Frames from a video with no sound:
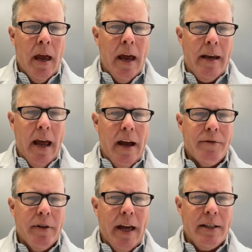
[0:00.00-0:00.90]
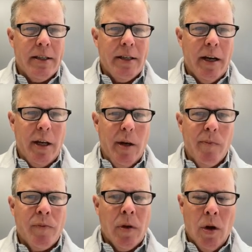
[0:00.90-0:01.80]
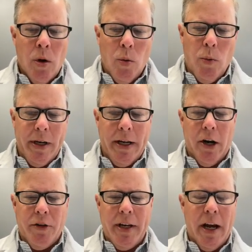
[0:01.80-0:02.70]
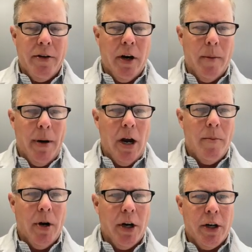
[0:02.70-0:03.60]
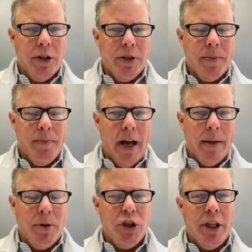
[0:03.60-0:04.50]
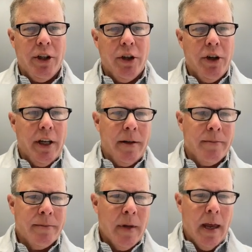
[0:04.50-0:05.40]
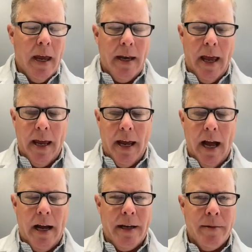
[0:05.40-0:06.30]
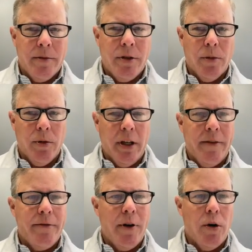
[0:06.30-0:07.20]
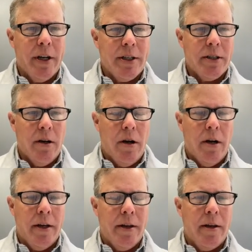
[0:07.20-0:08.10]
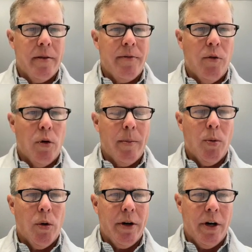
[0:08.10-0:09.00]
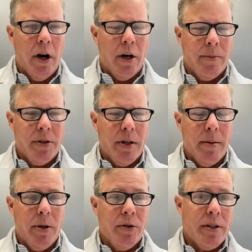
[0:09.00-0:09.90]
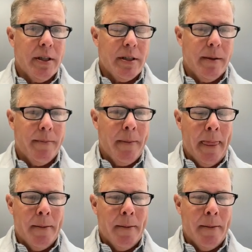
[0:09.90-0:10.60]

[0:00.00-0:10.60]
And after that study, we narrowed down our biomarkers by machine learning and AI to really focus on four important arms of the immune system: